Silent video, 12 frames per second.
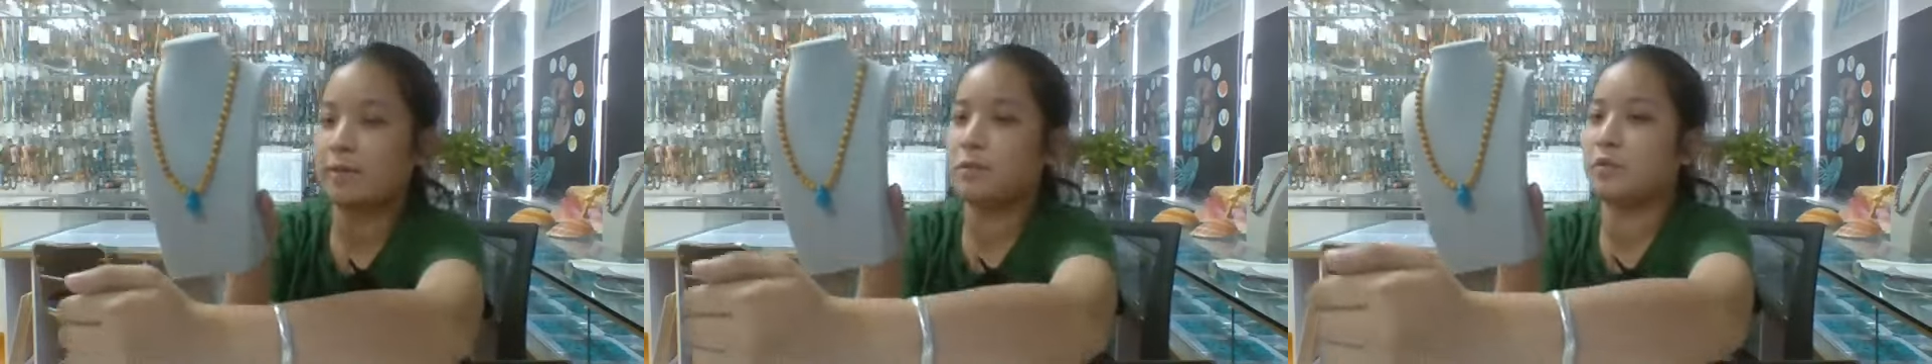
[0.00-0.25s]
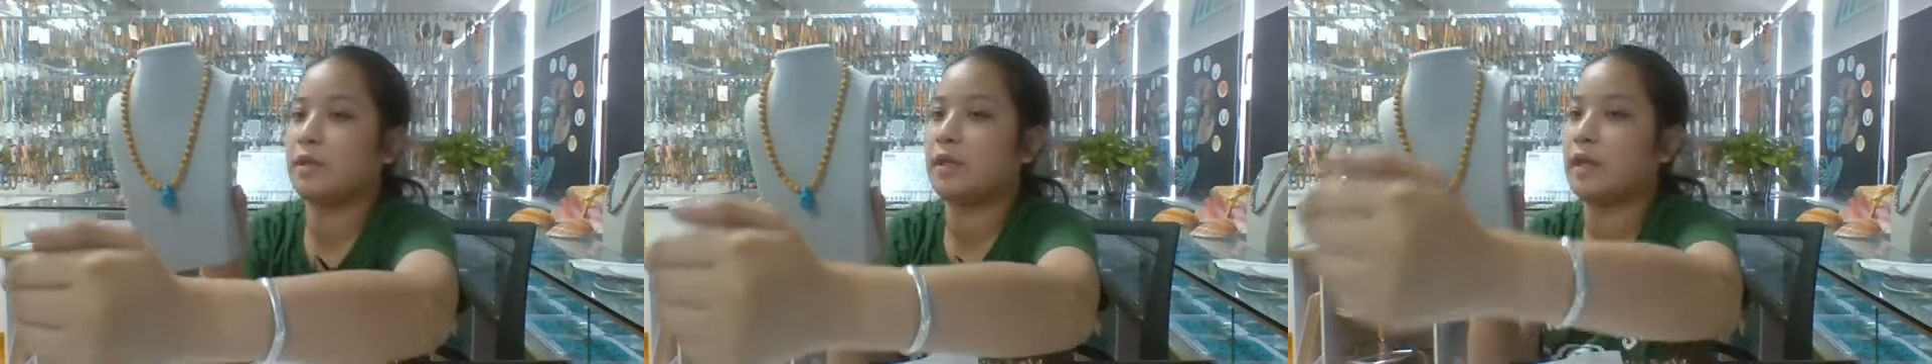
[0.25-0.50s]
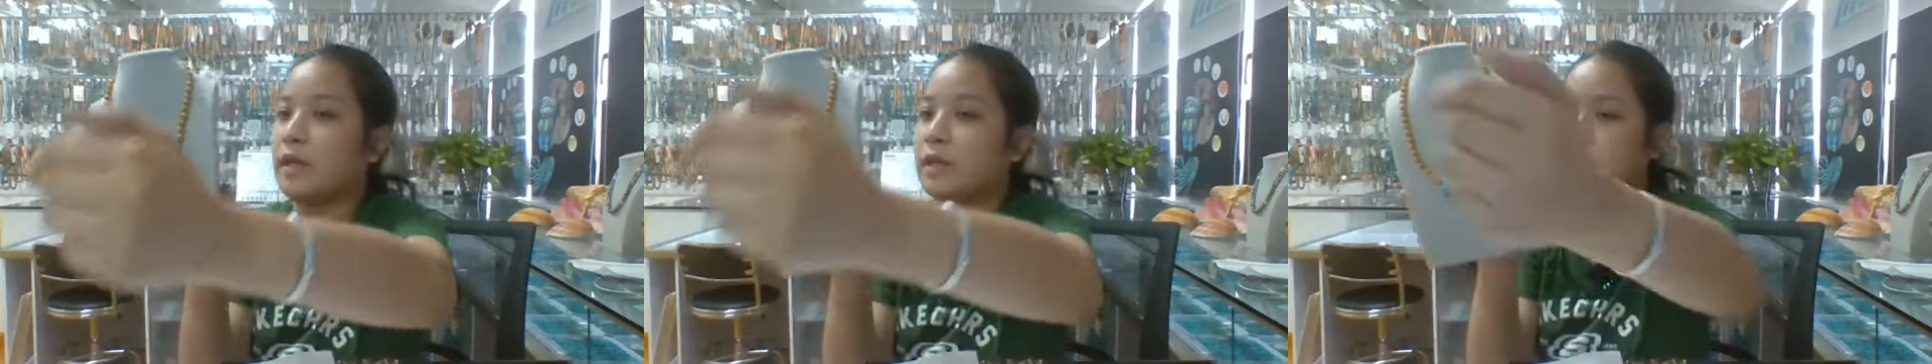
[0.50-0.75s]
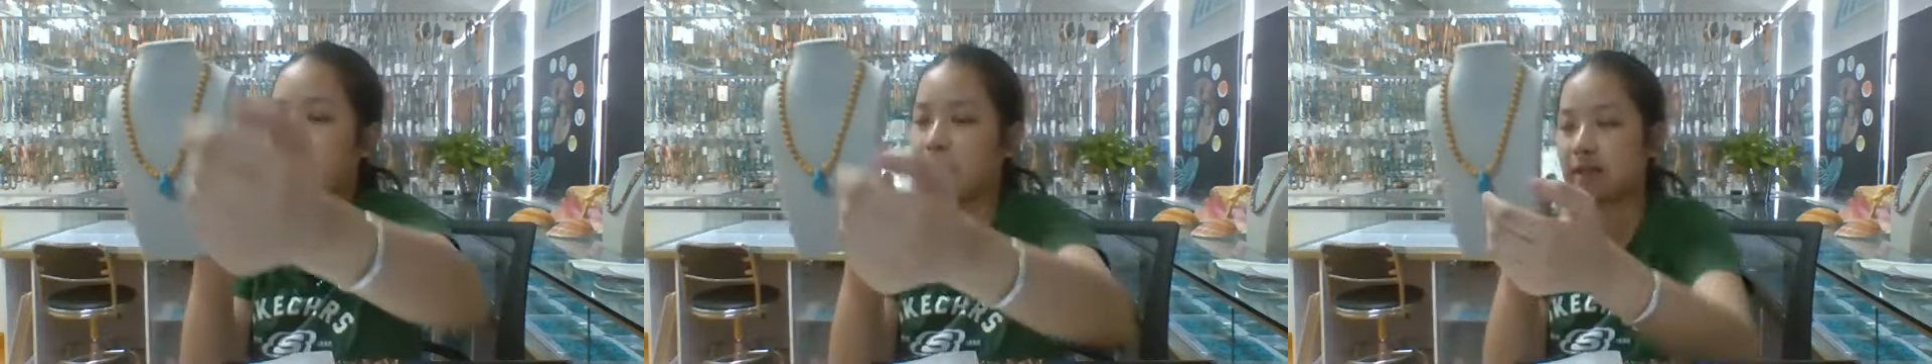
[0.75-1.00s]

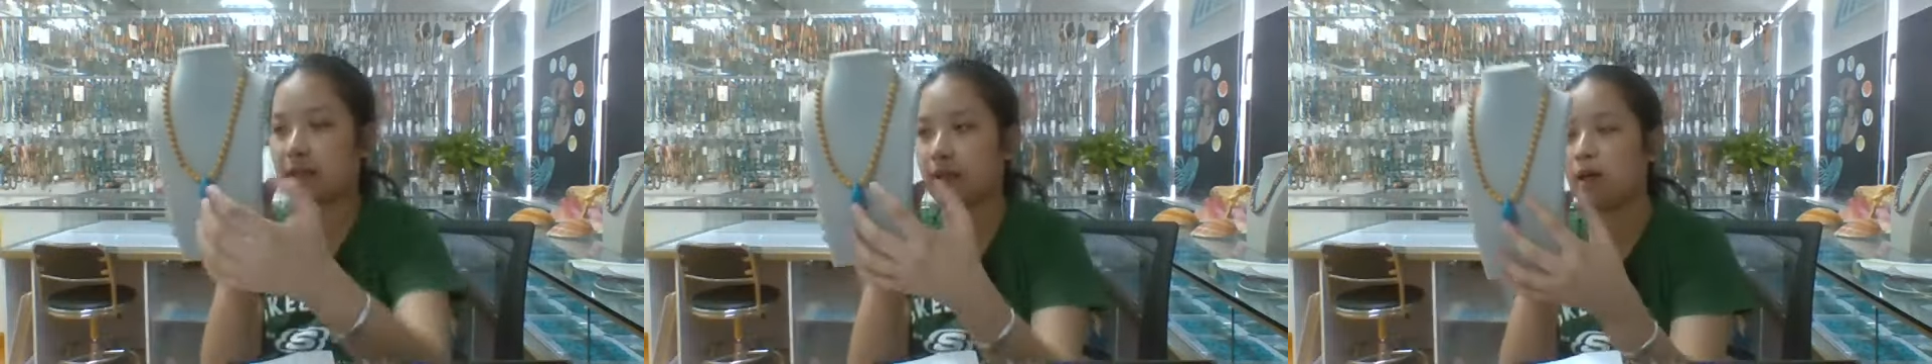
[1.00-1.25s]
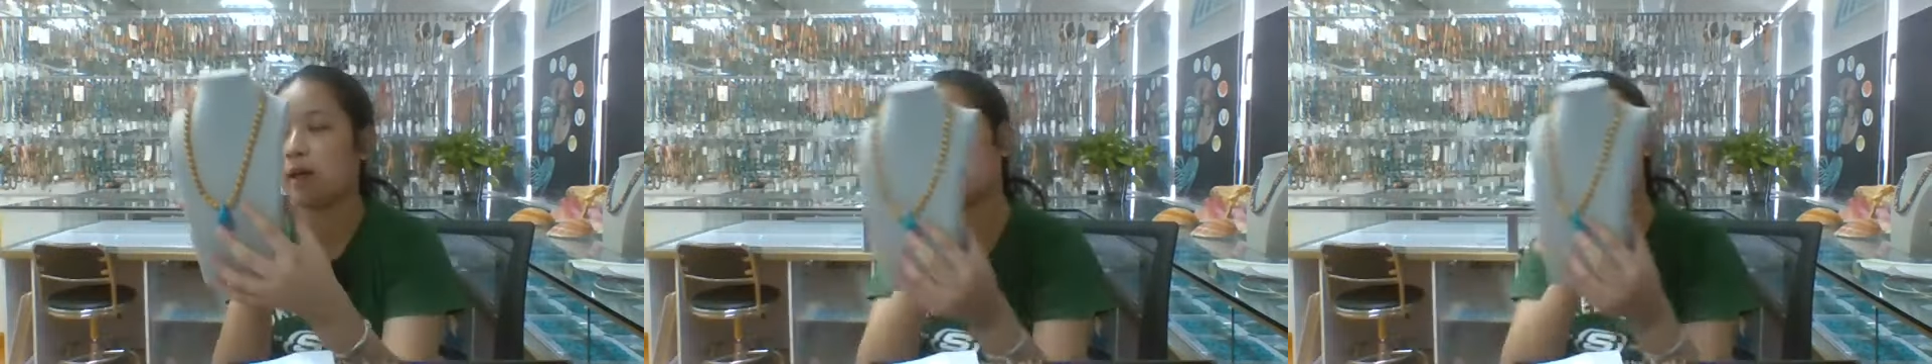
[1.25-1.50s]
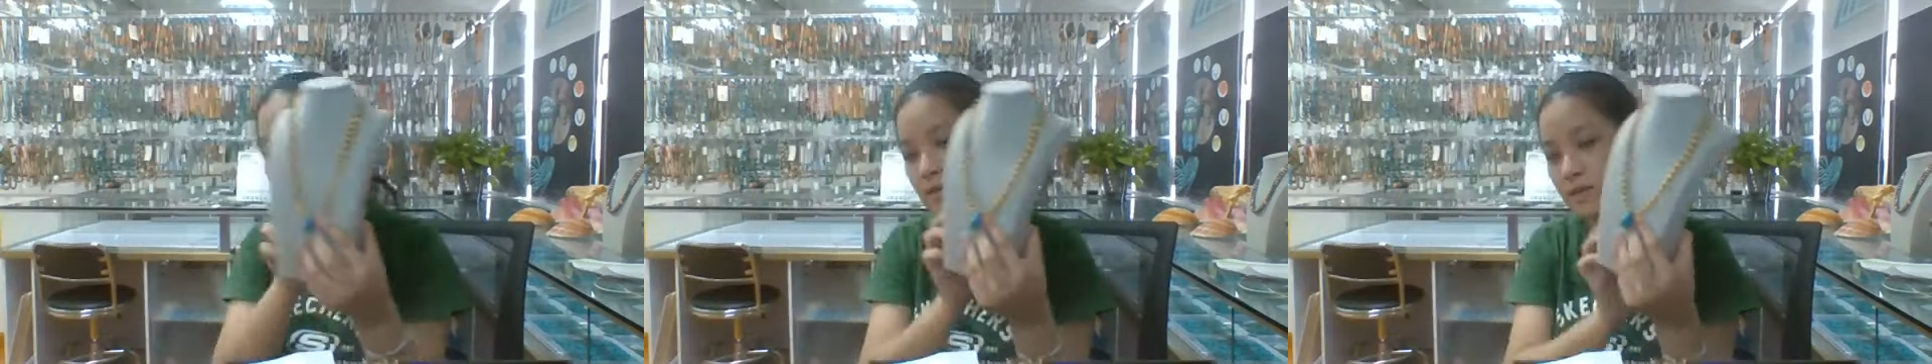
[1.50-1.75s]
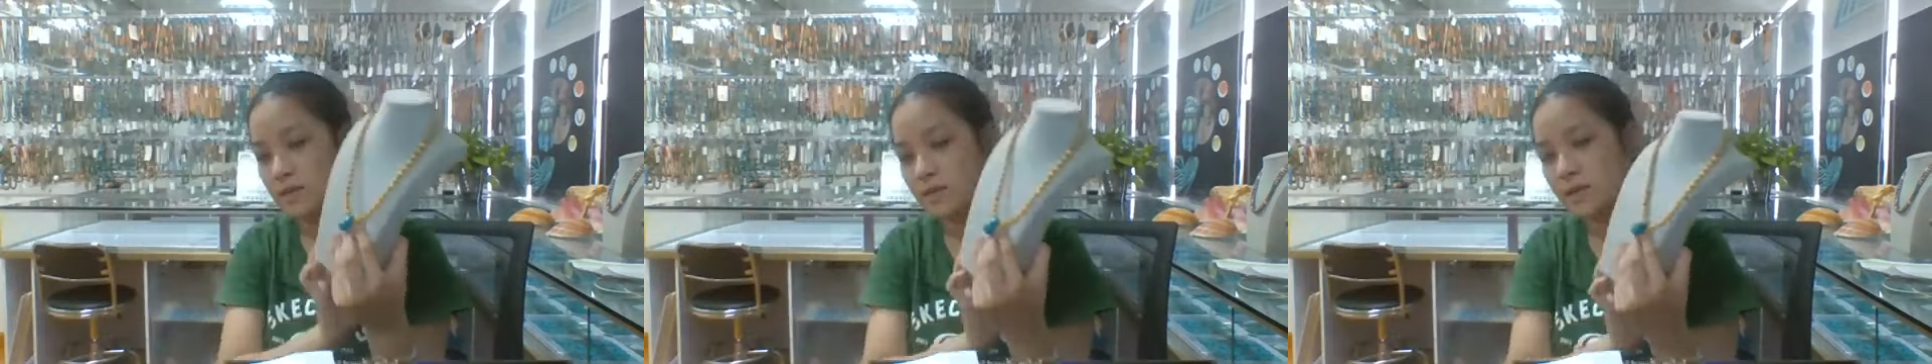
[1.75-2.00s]
communicate with
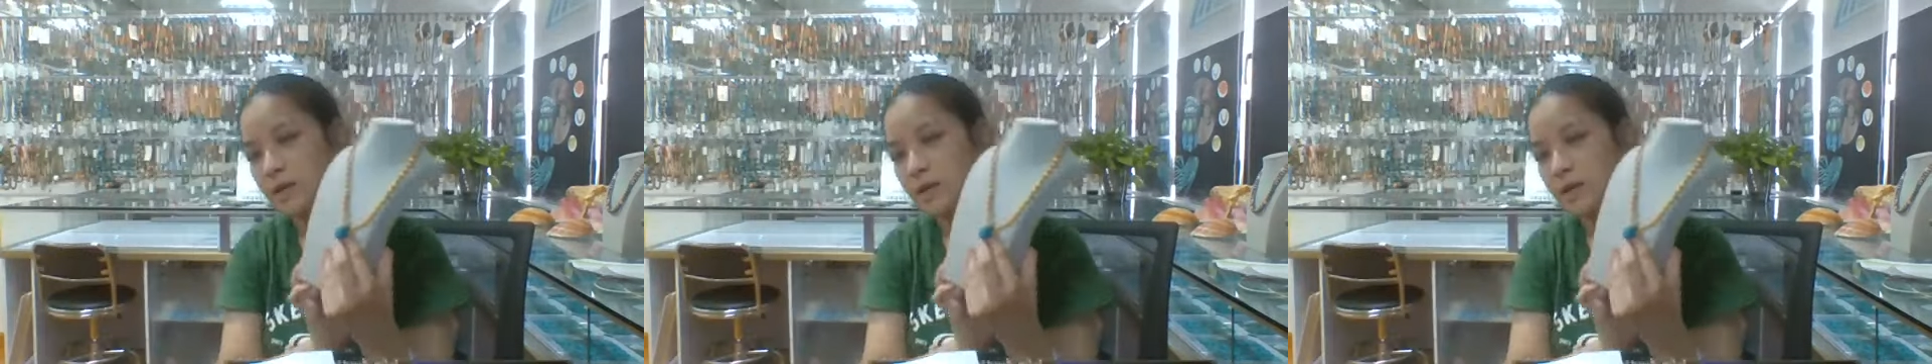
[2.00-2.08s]
us.